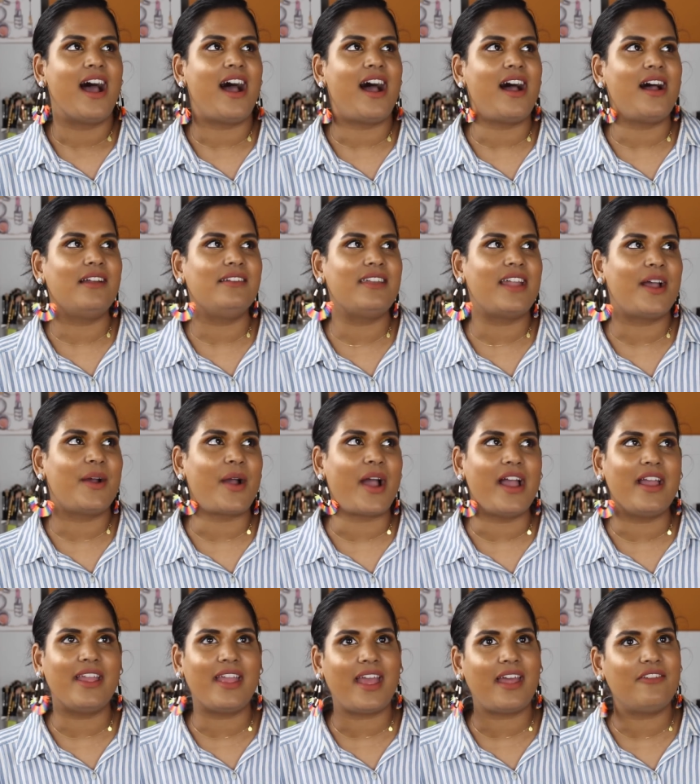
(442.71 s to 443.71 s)
Uh, now,
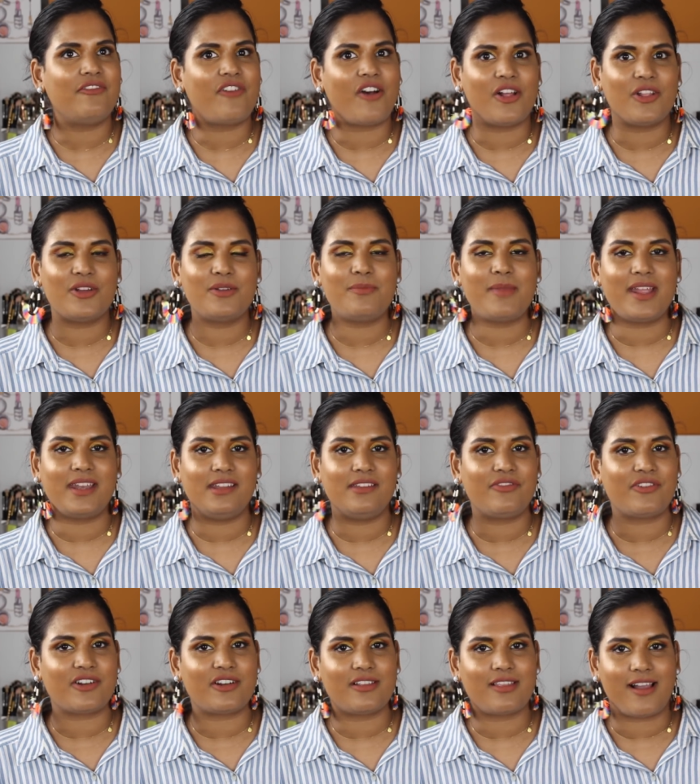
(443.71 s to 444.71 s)
I had followed
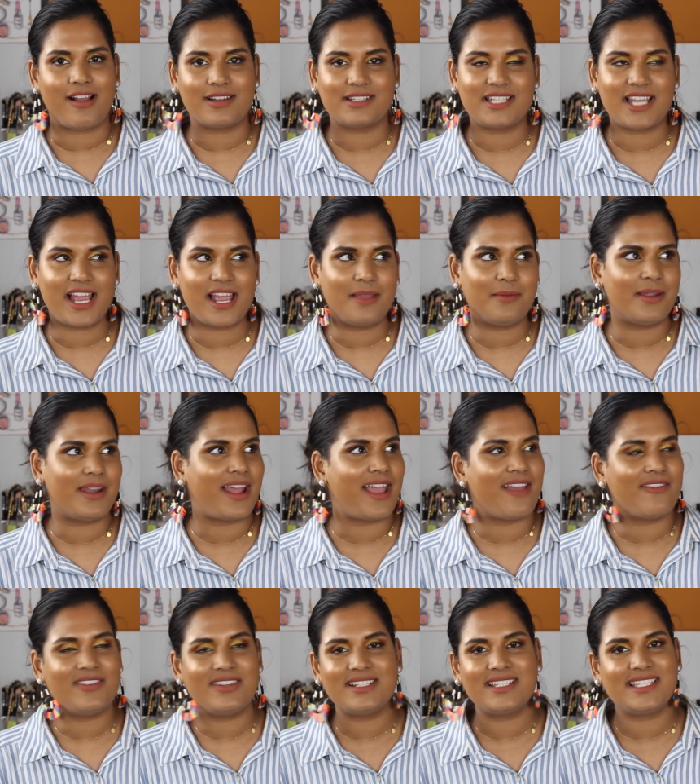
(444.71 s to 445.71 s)
Manny for a long time, and I
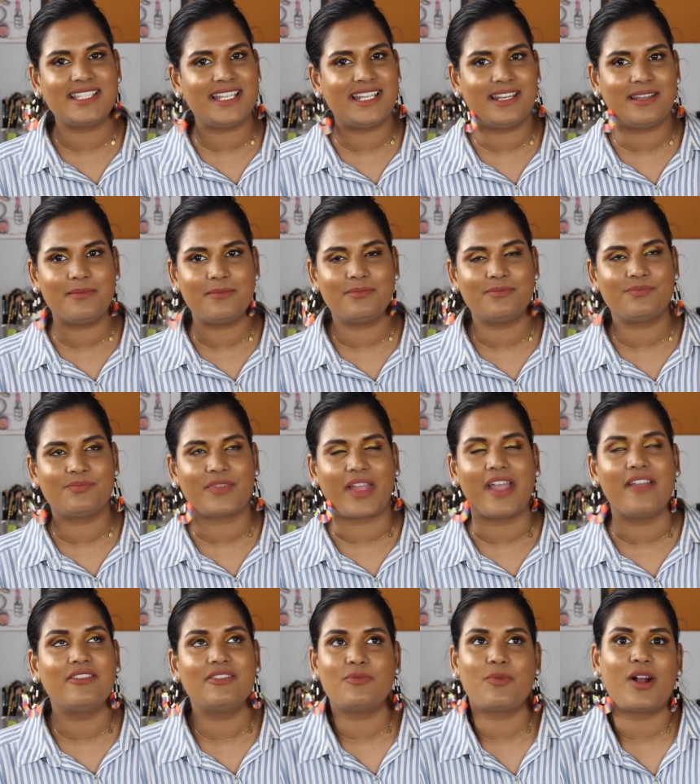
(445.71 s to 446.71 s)
haven't seen him,
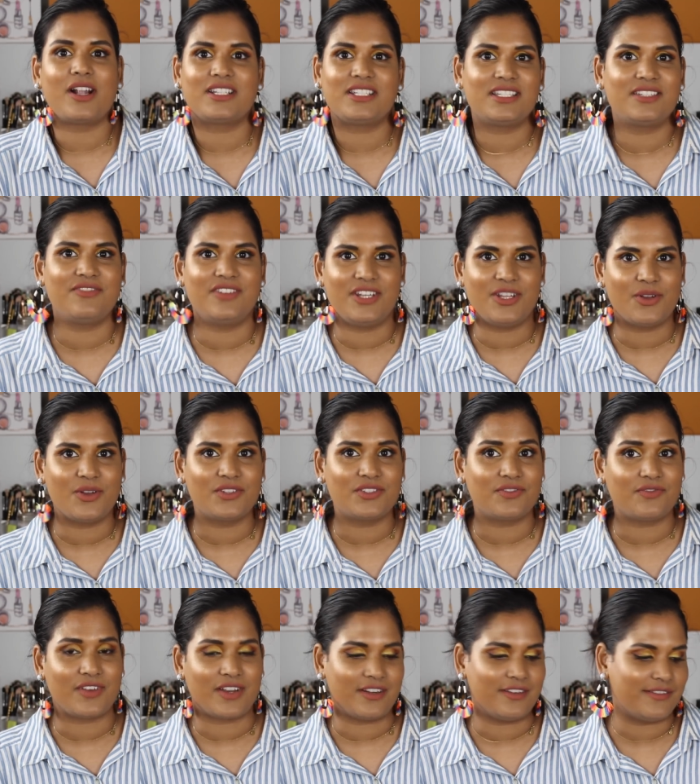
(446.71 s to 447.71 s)
I haven't watched his
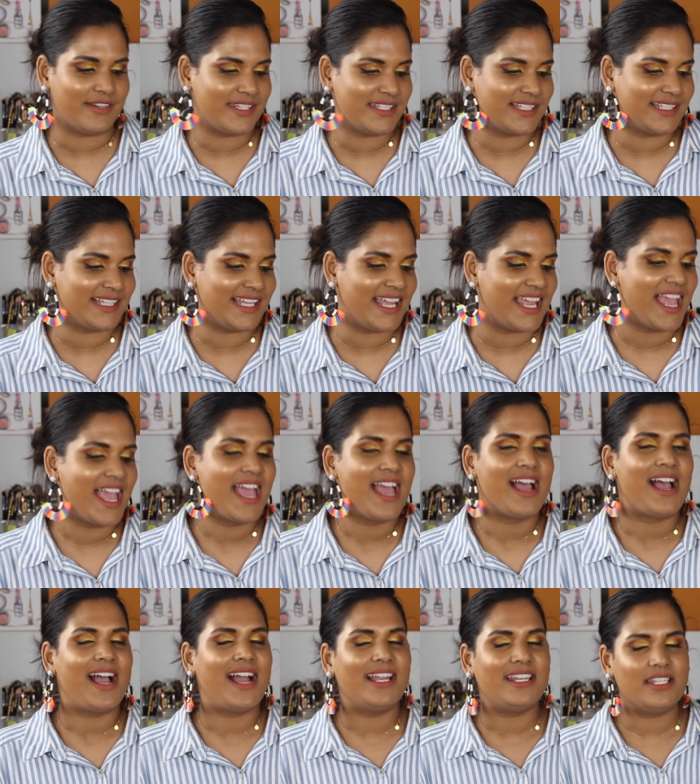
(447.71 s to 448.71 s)
videos very recently.
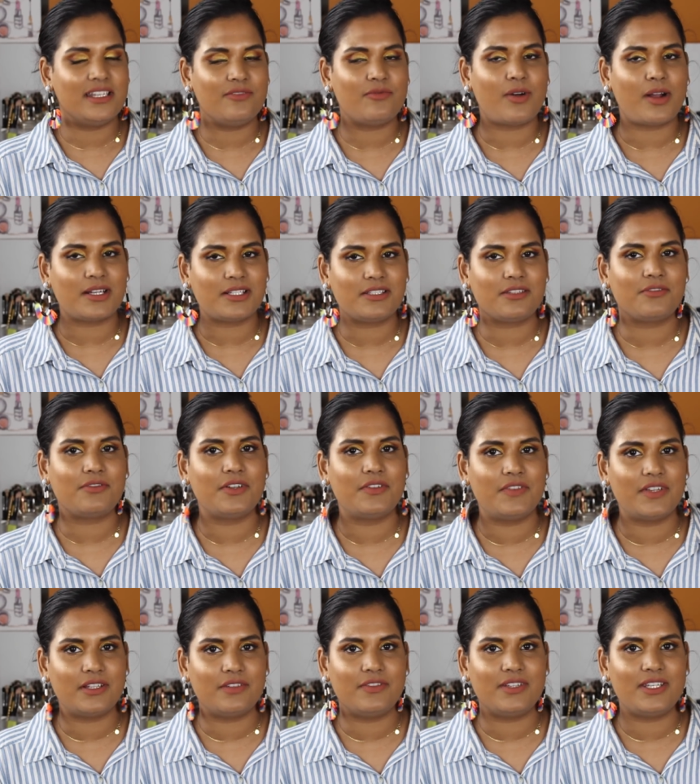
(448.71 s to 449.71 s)
I did watch the
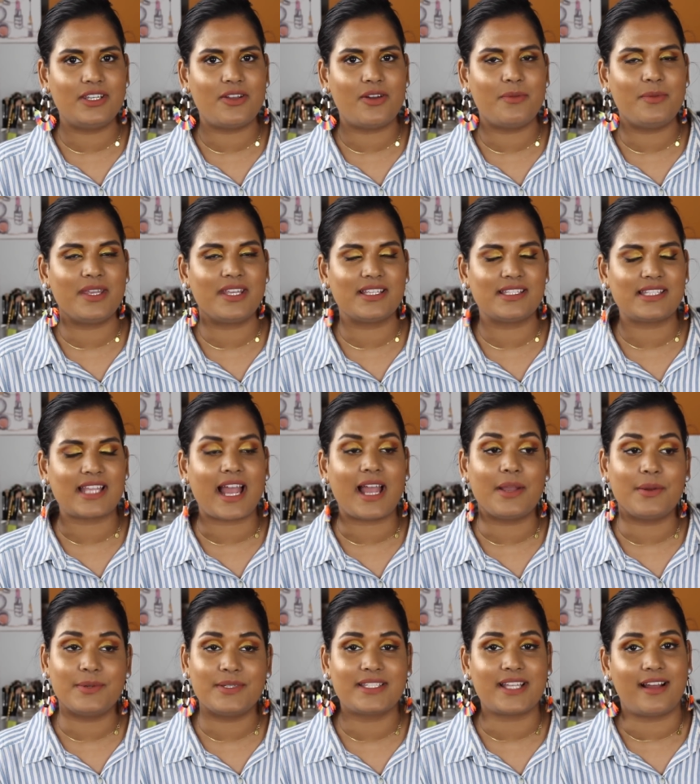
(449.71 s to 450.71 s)
reveal video because
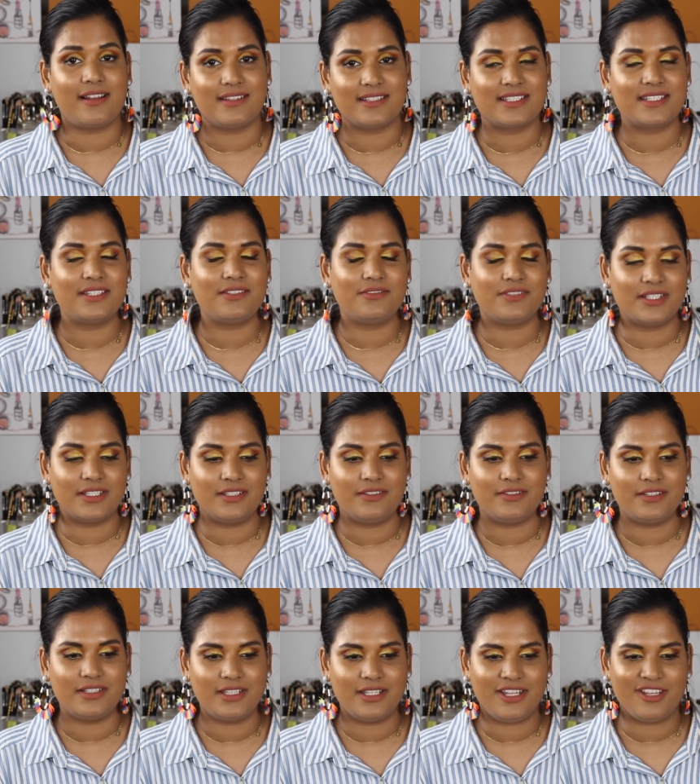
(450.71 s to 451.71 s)
I was honestly
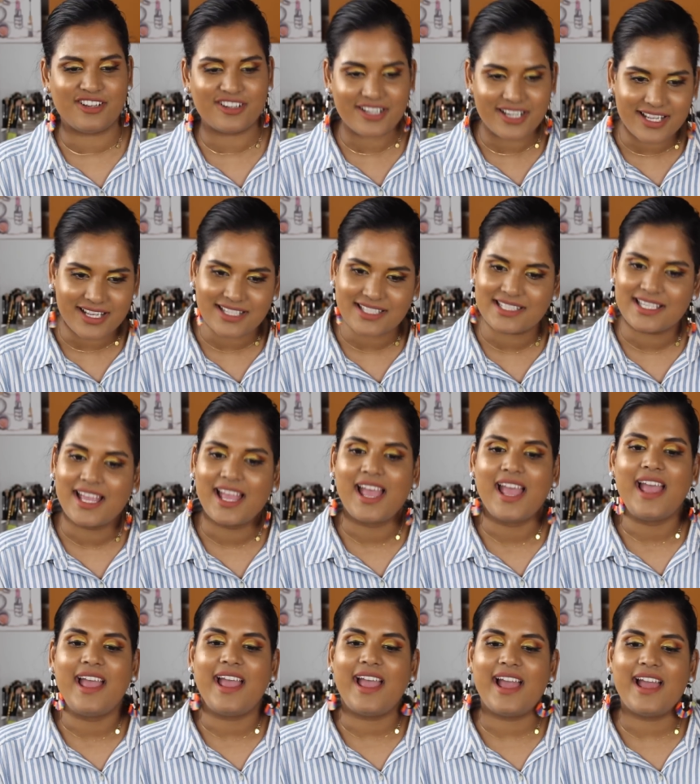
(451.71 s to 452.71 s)
really, really curious.
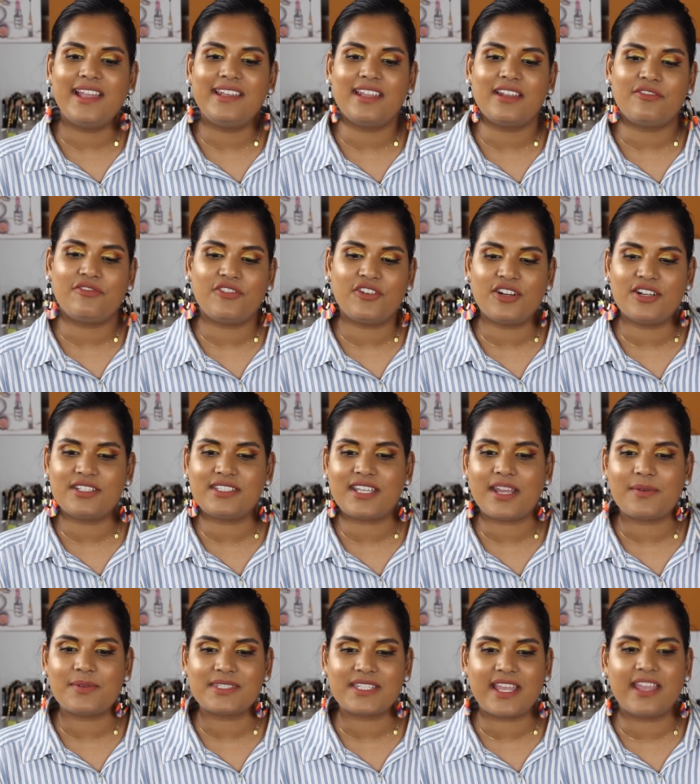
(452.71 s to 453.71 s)
And at first
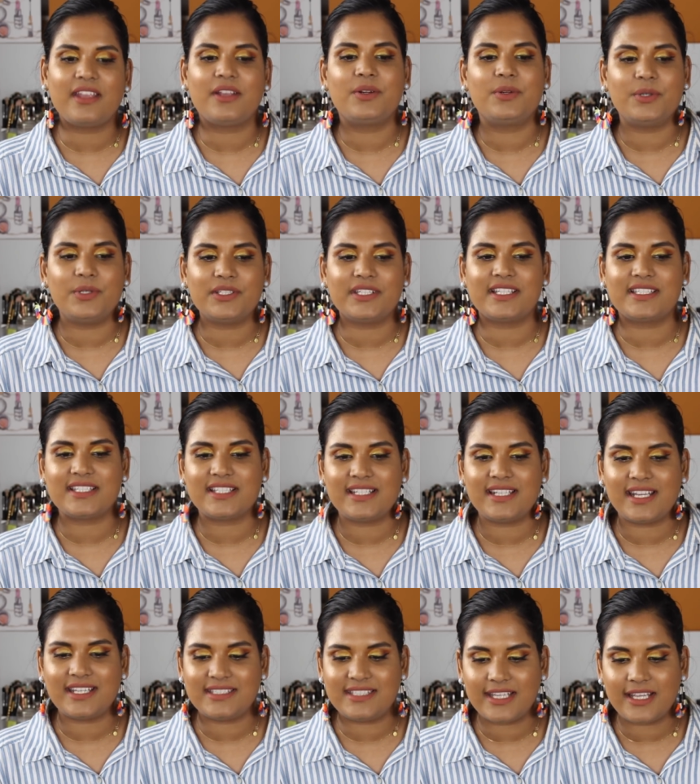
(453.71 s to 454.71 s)
I was like, cool, that's a
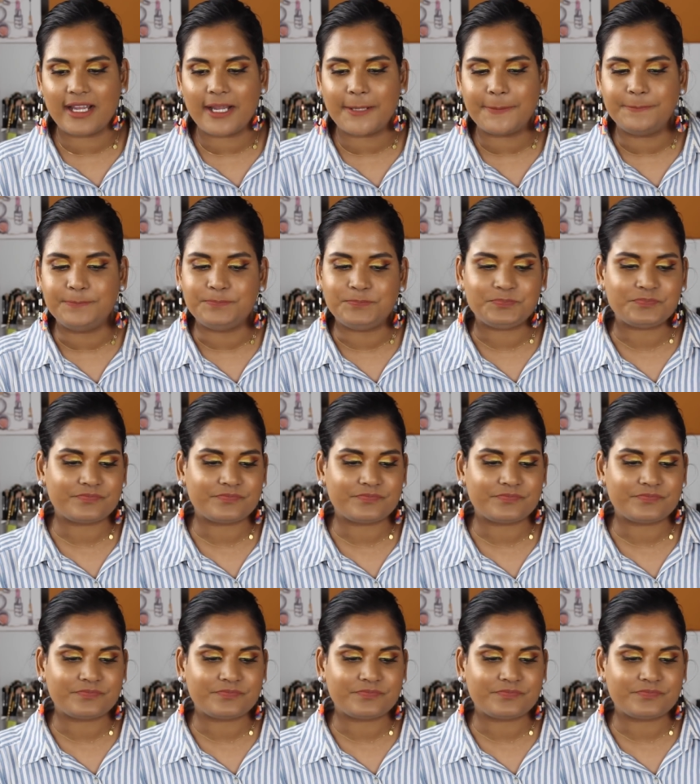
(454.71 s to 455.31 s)
good idea.